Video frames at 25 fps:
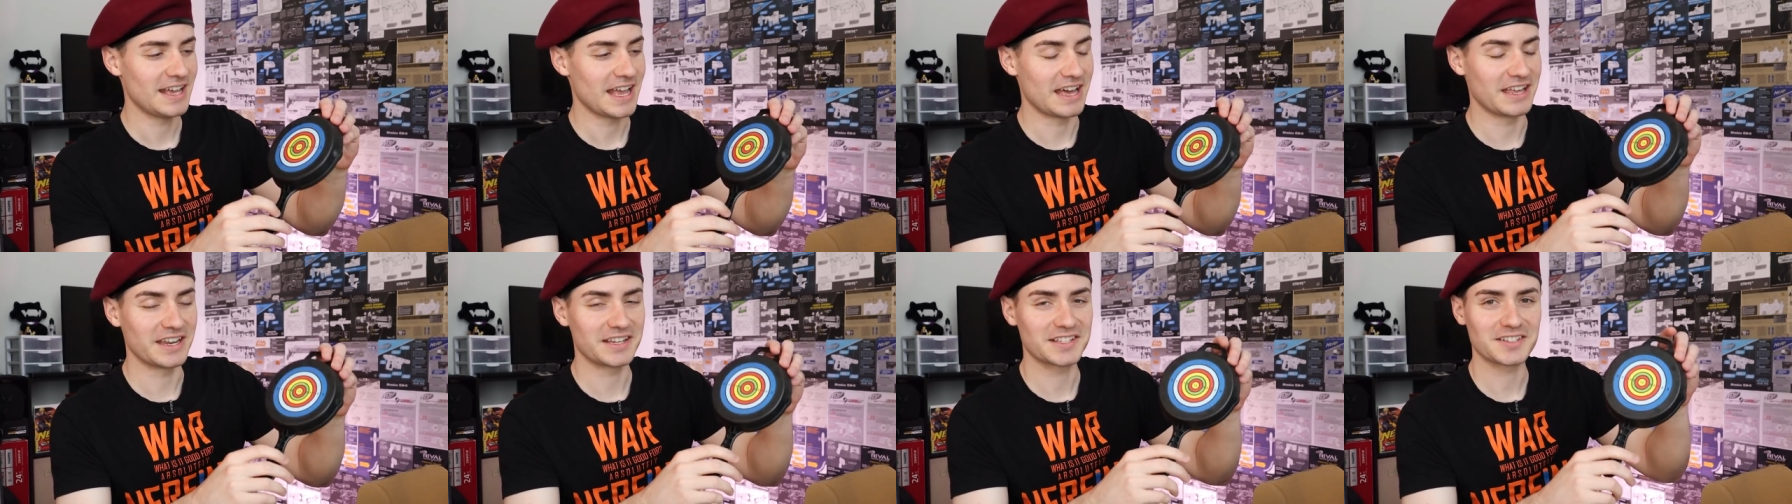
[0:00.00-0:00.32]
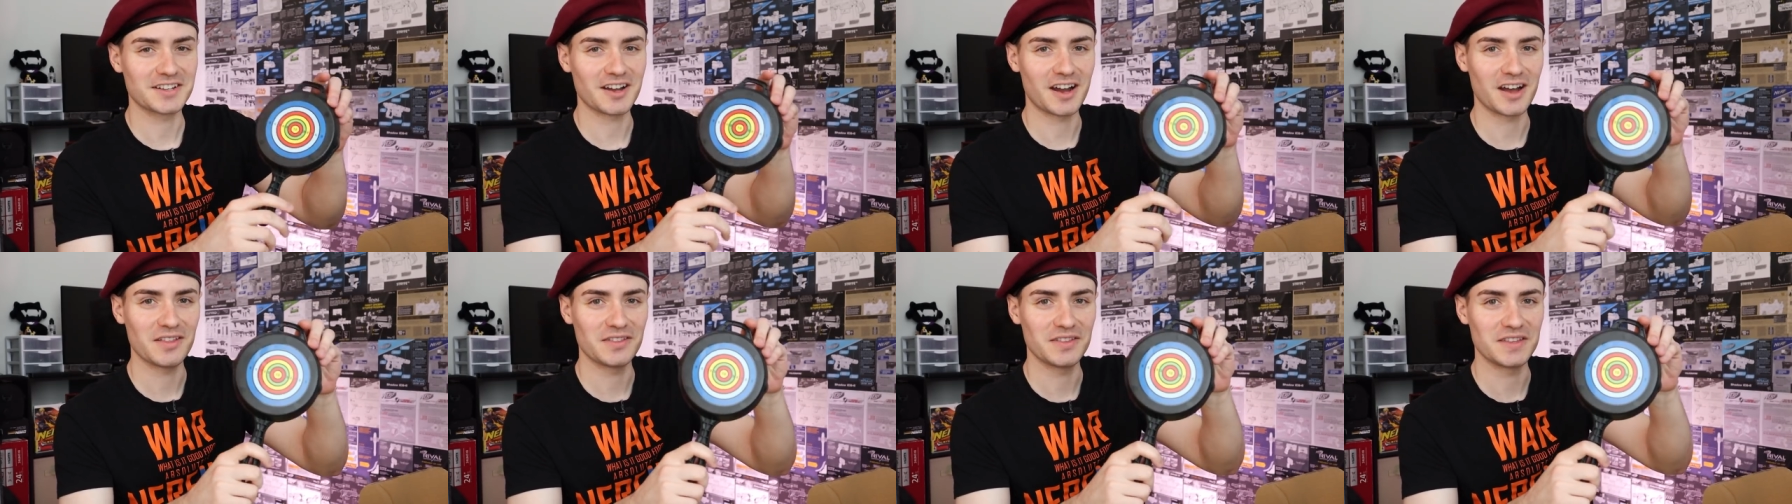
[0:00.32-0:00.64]
And
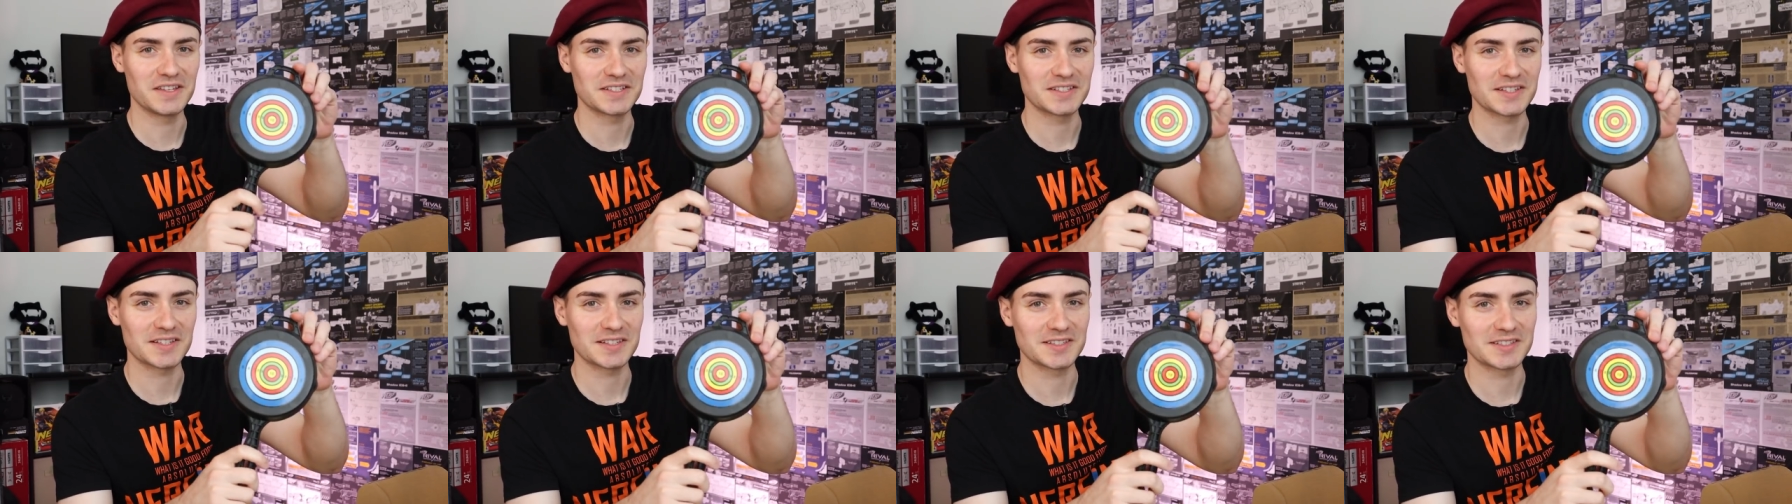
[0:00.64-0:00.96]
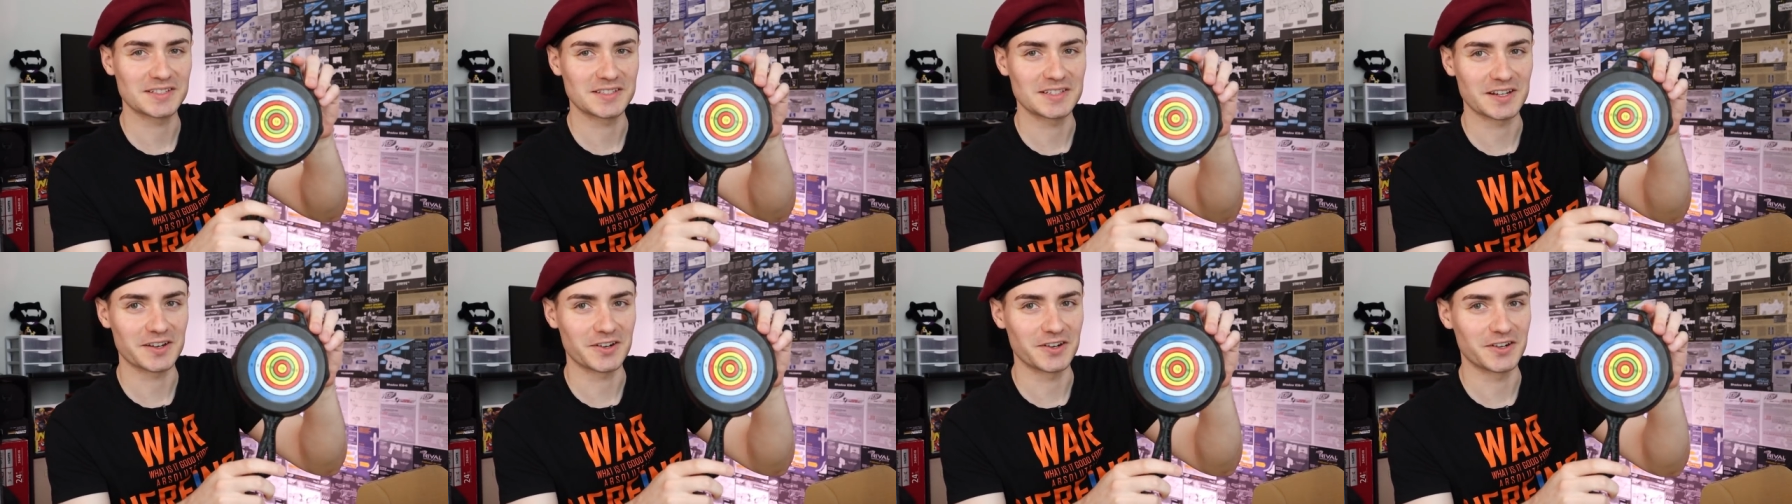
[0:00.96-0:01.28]
it's got this
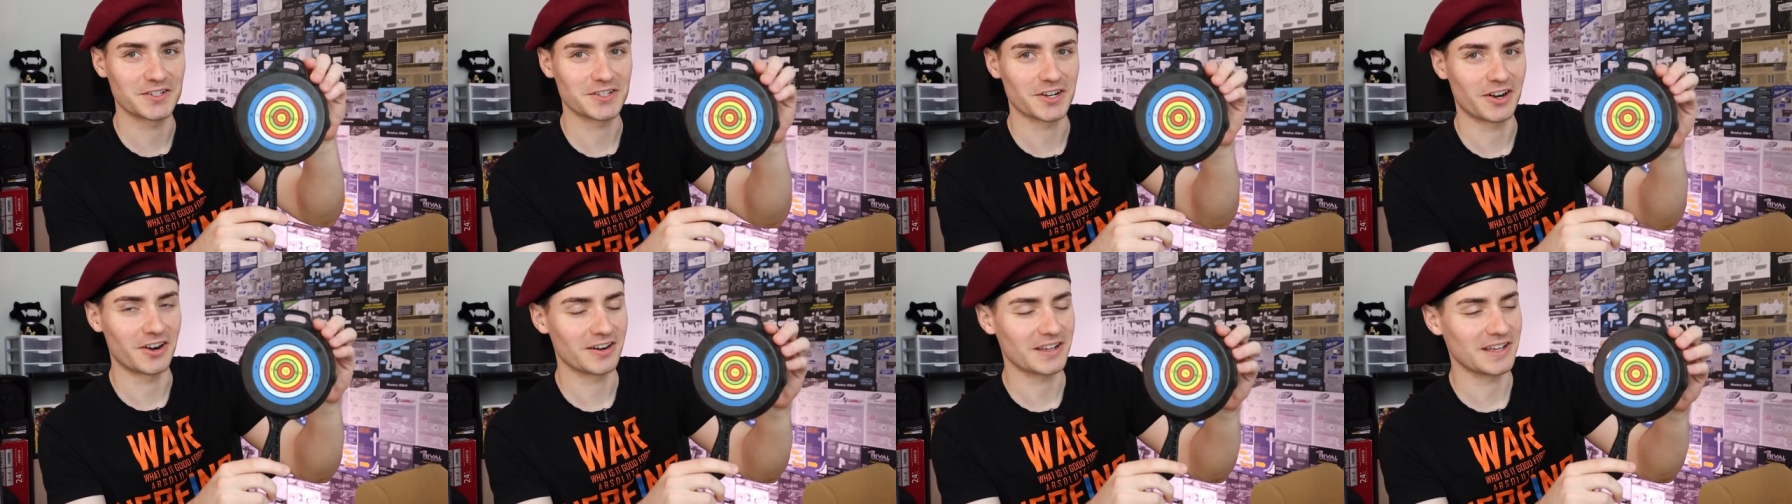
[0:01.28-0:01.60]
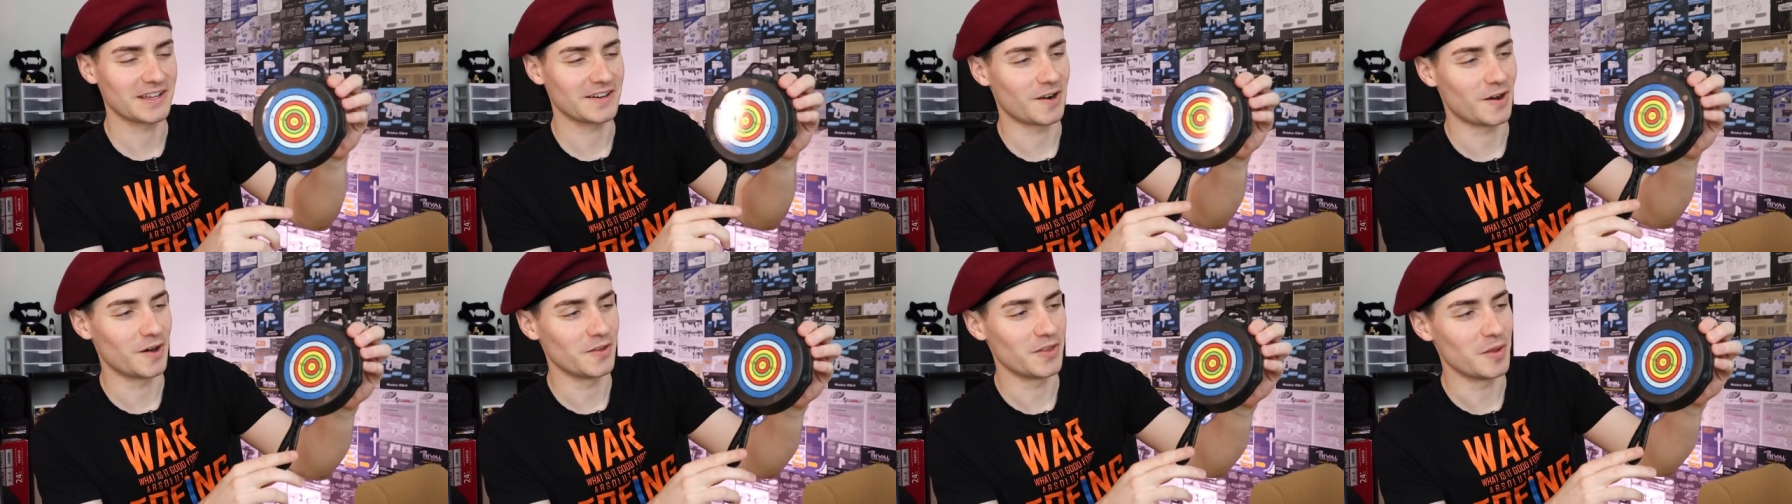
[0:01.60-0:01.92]
sticker
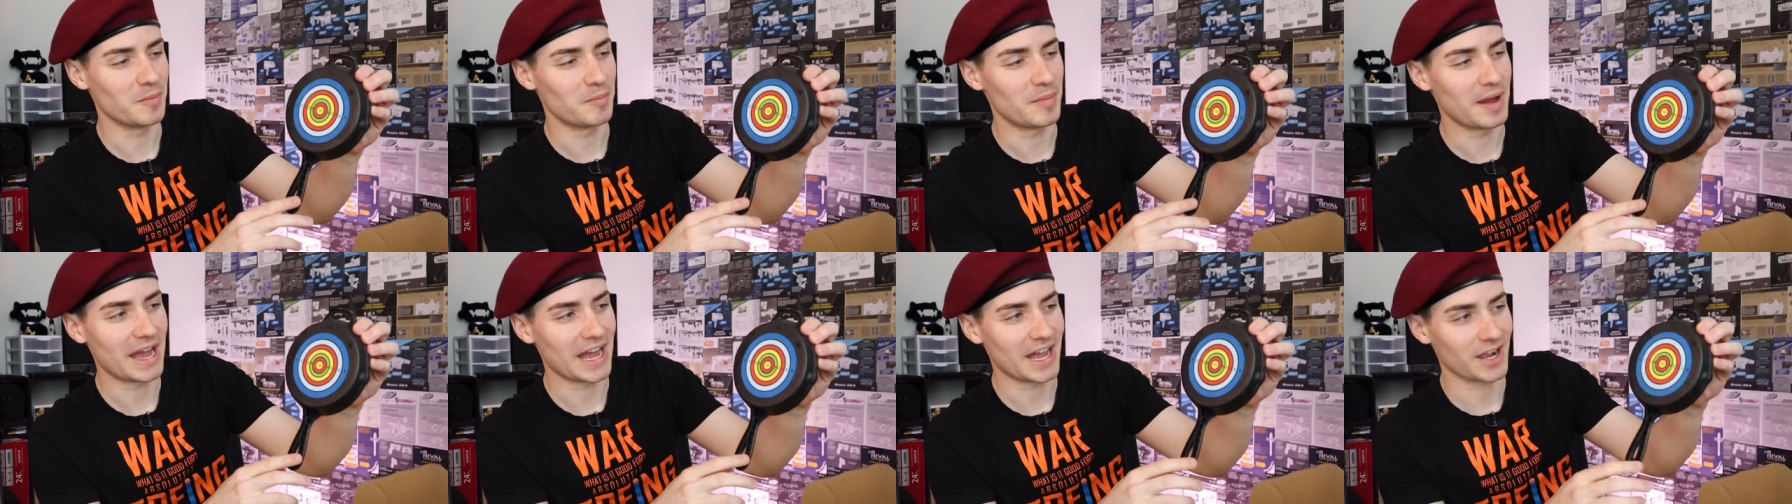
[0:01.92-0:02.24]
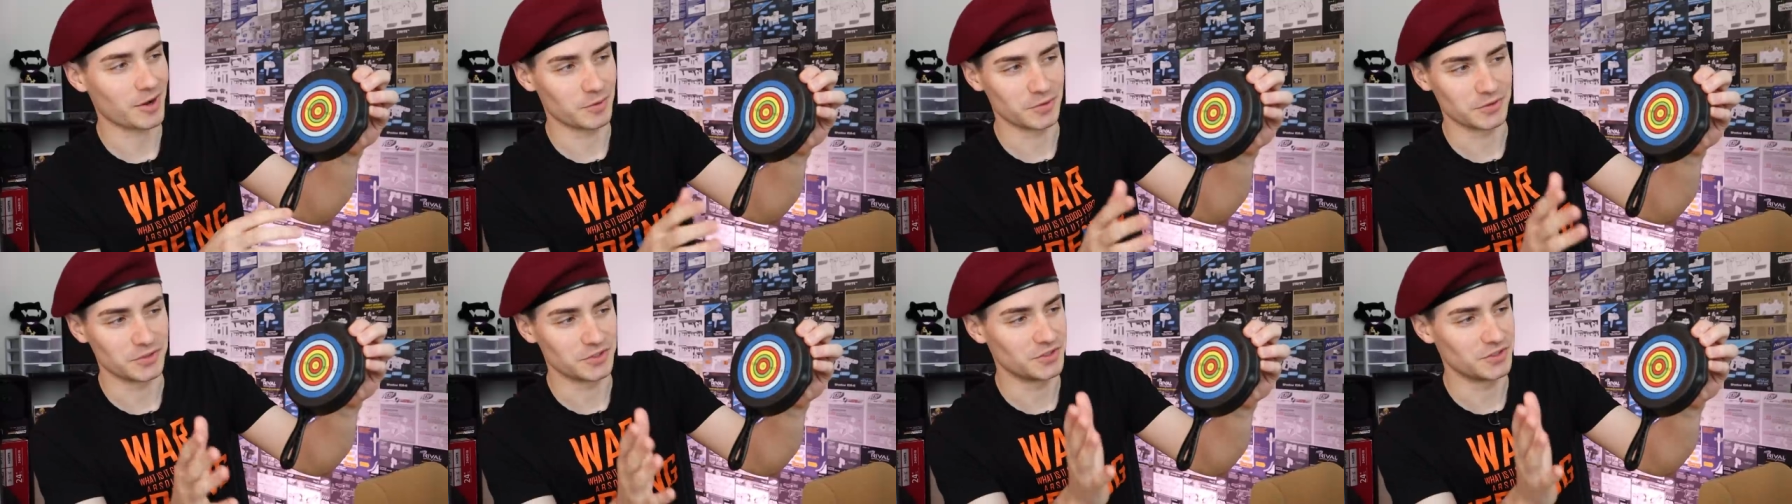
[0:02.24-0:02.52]
target on the back,